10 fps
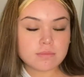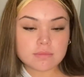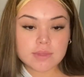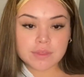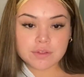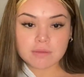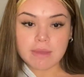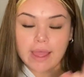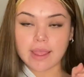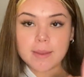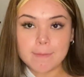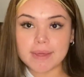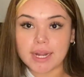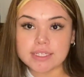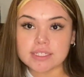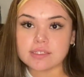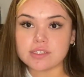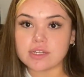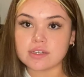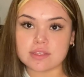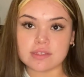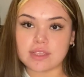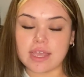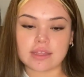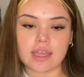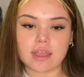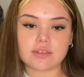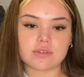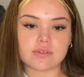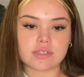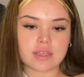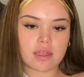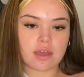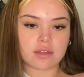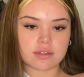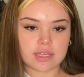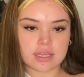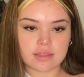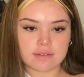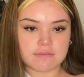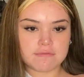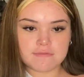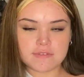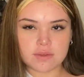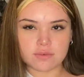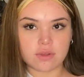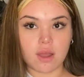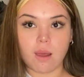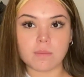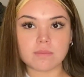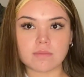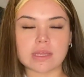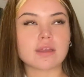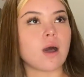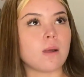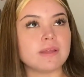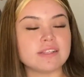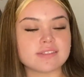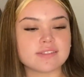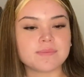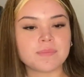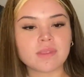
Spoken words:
Neither am I, but I did change the sand. Like as soon as I got like the few comments